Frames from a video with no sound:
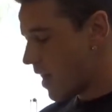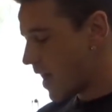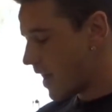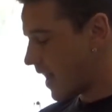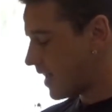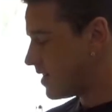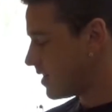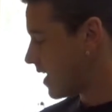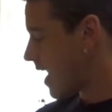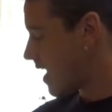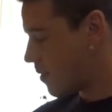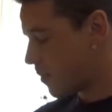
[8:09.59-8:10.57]
and they
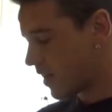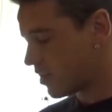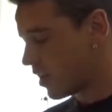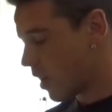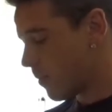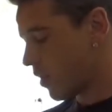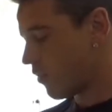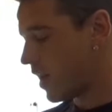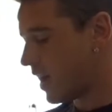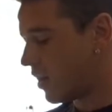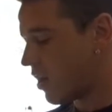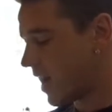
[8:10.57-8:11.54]
sat in my stomach
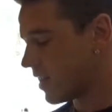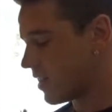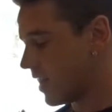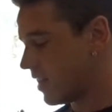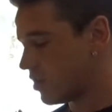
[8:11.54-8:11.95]
really nicely.